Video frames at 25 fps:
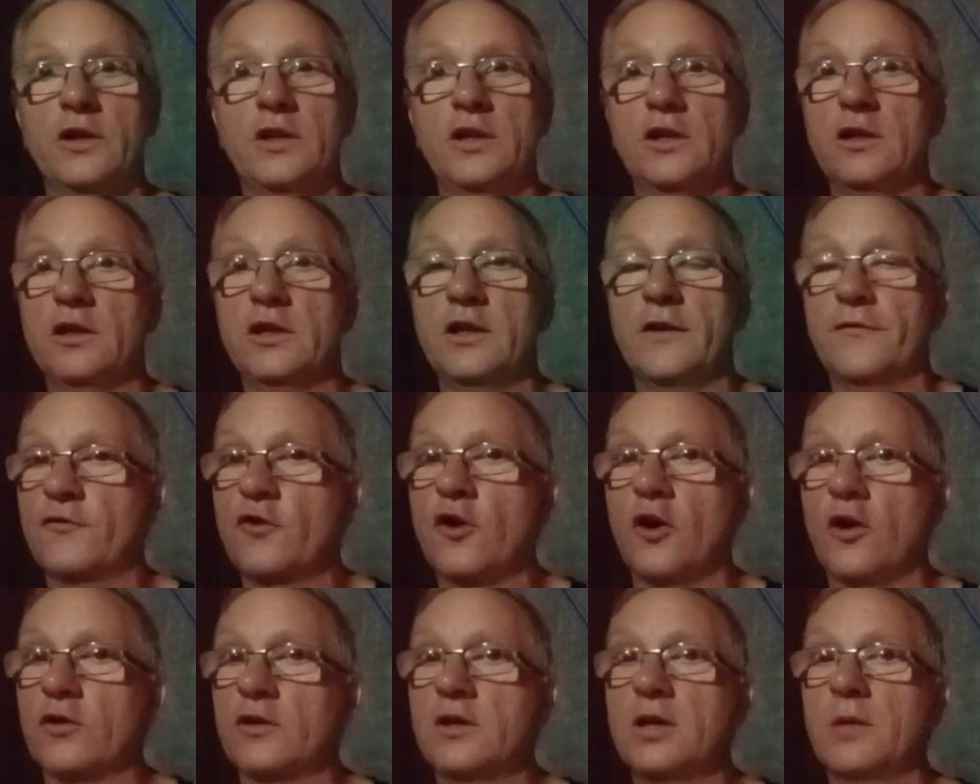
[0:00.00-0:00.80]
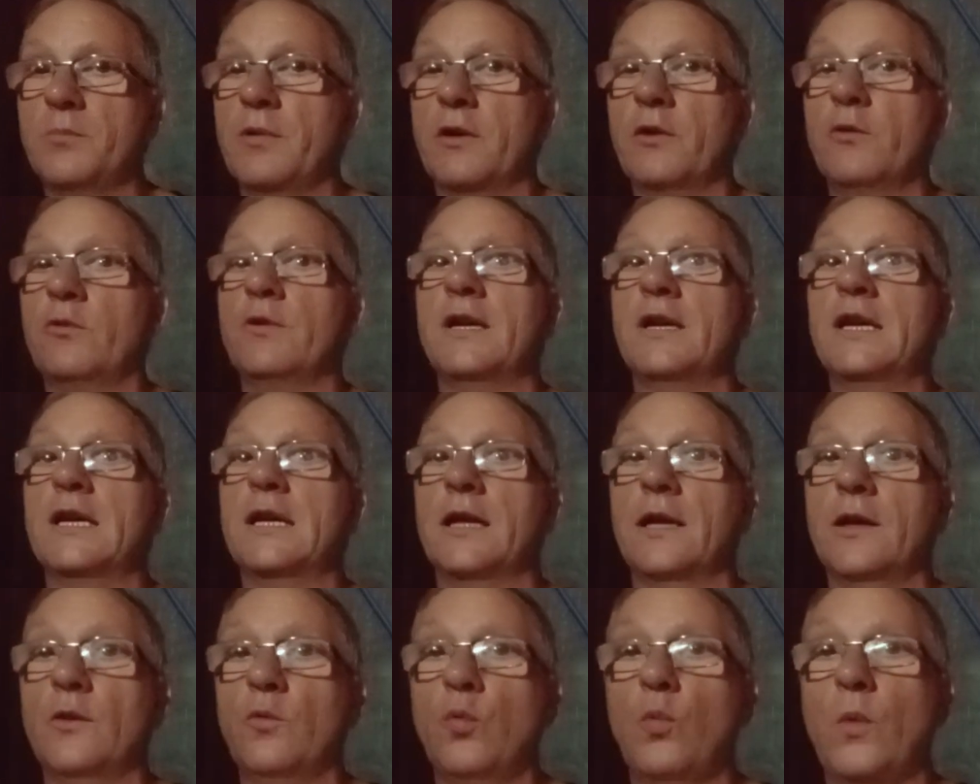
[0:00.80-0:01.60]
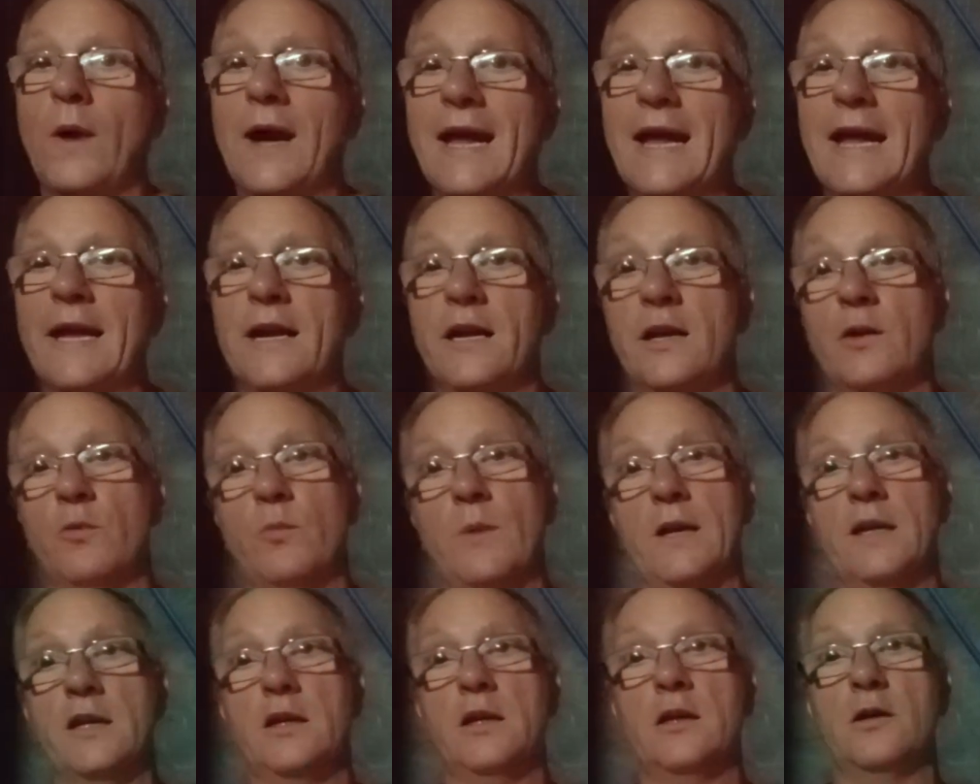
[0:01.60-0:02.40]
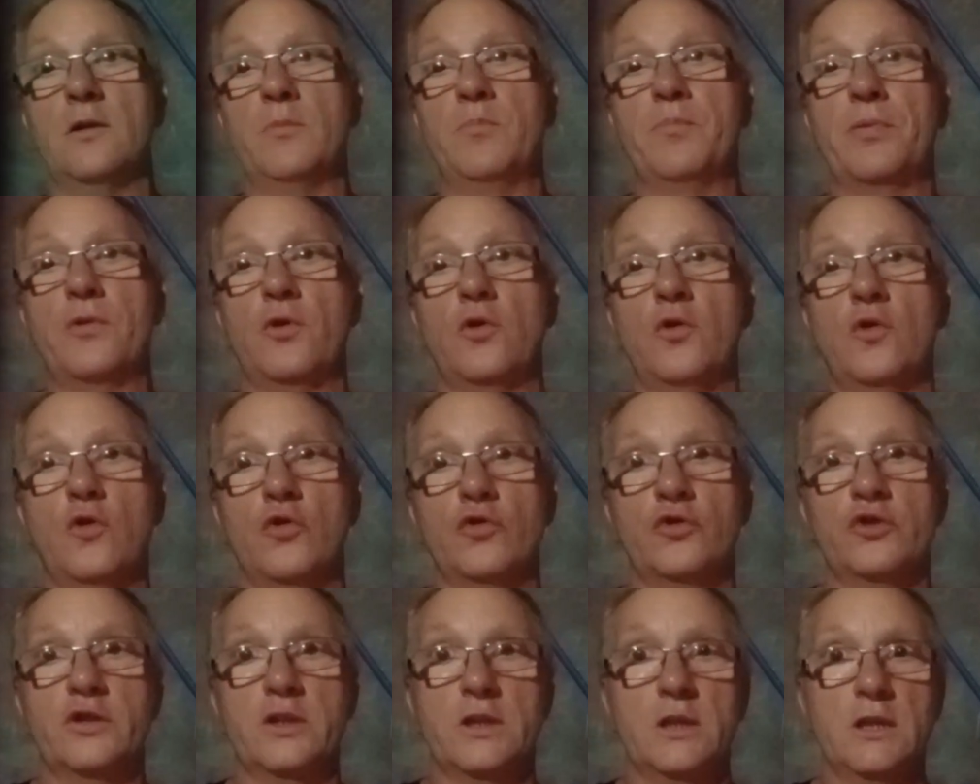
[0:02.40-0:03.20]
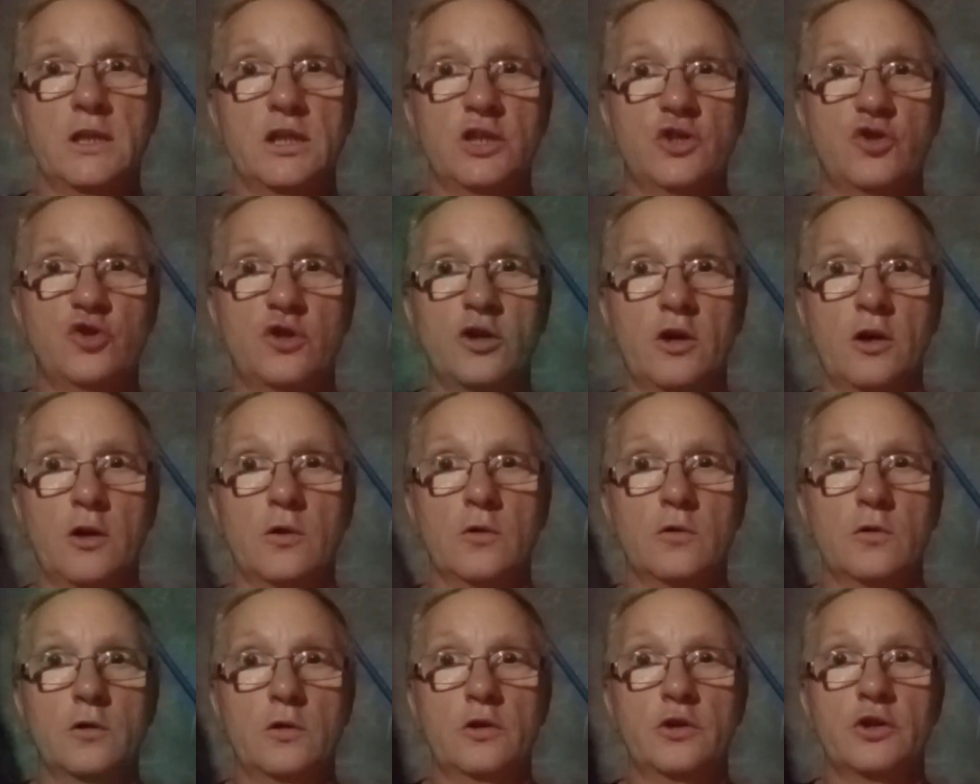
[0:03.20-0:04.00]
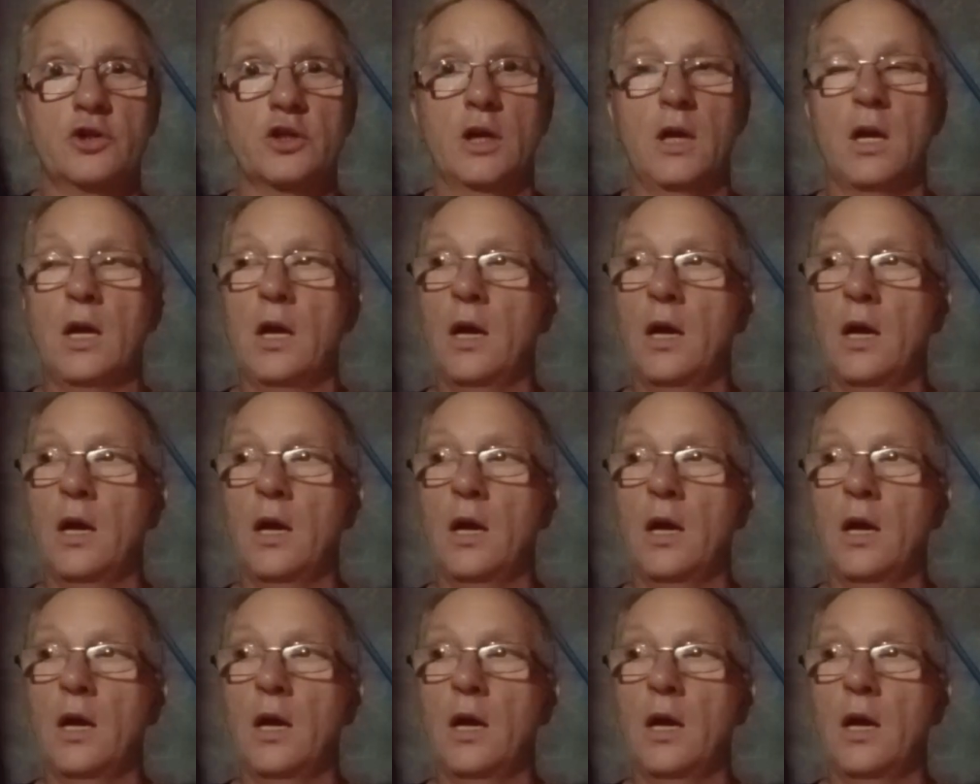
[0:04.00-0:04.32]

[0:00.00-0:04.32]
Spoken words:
you've got to be really wary when you approach these dogs.